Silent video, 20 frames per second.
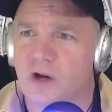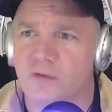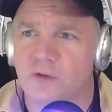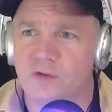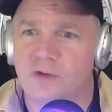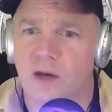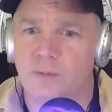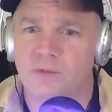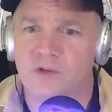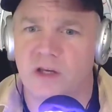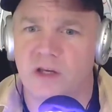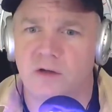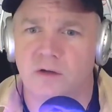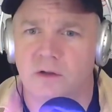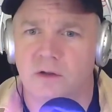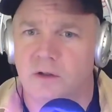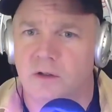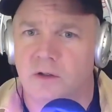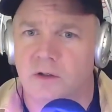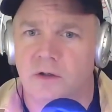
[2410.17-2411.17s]
off the top ten
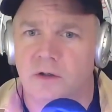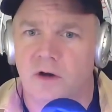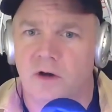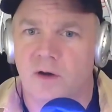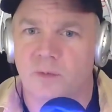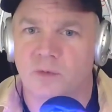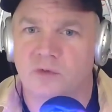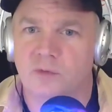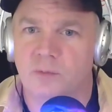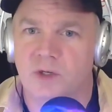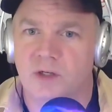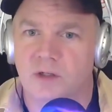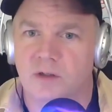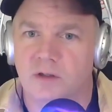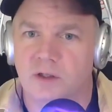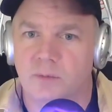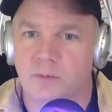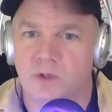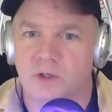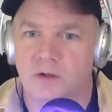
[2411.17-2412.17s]
almost
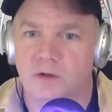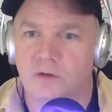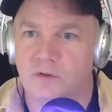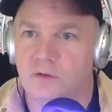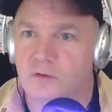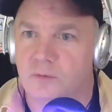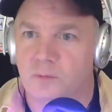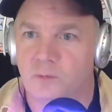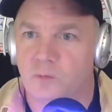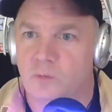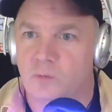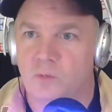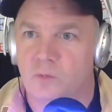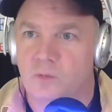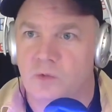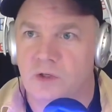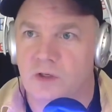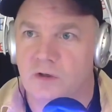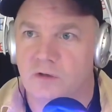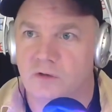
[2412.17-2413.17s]
immediately because
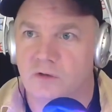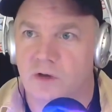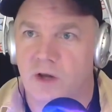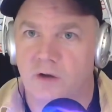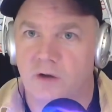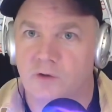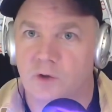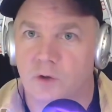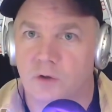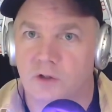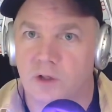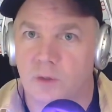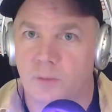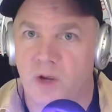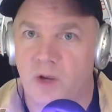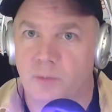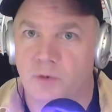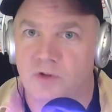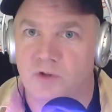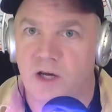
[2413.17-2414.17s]
He's a, a, totally a
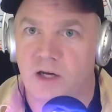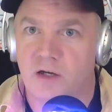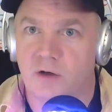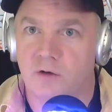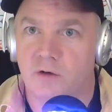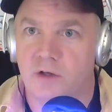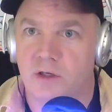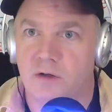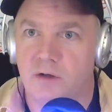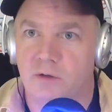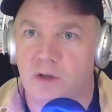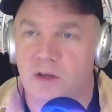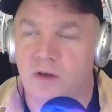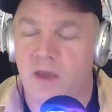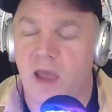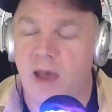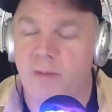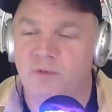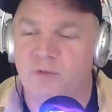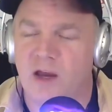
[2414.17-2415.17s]
paper tiger. He he
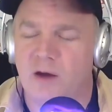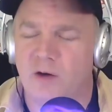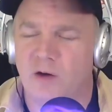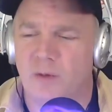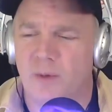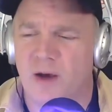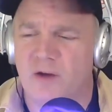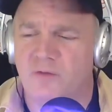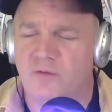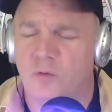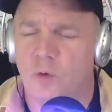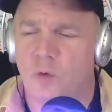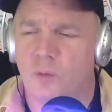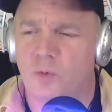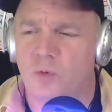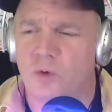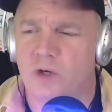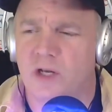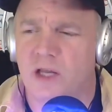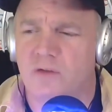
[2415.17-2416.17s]
capped out at about
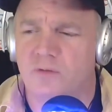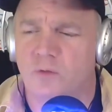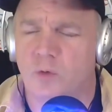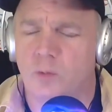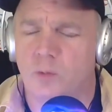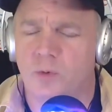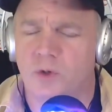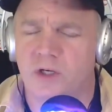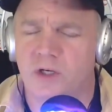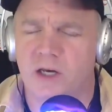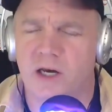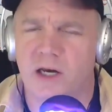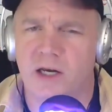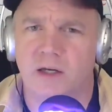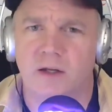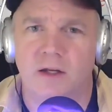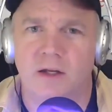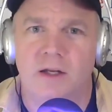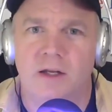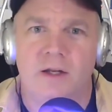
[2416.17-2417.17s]
4.8,
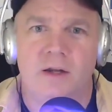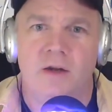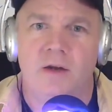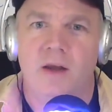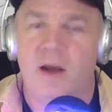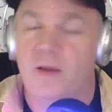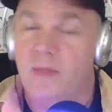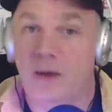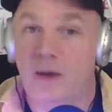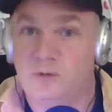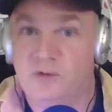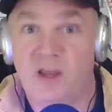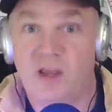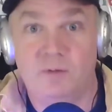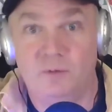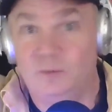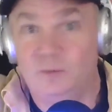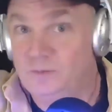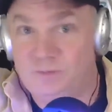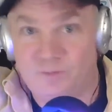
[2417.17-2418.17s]
4.9, and that was
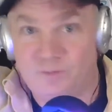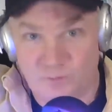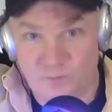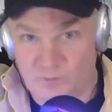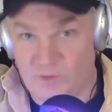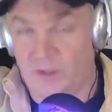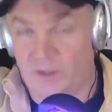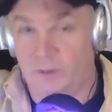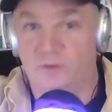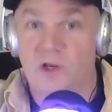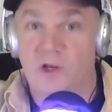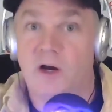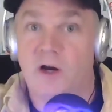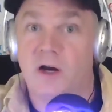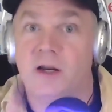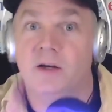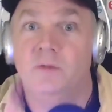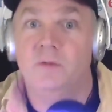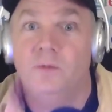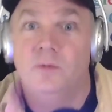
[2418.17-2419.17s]
it. He was
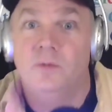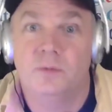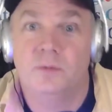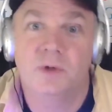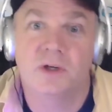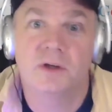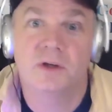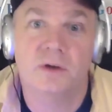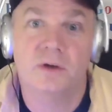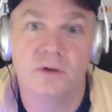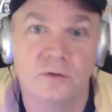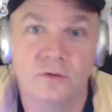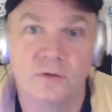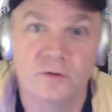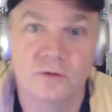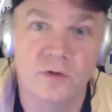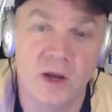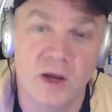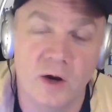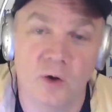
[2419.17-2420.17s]
gone
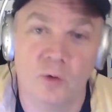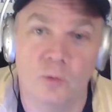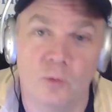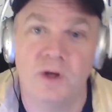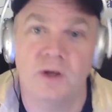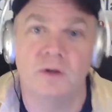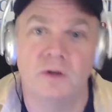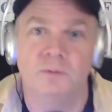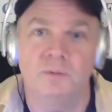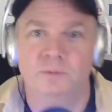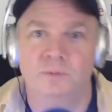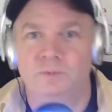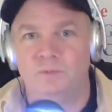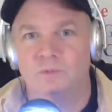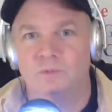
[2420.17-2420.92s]
because they aren't real.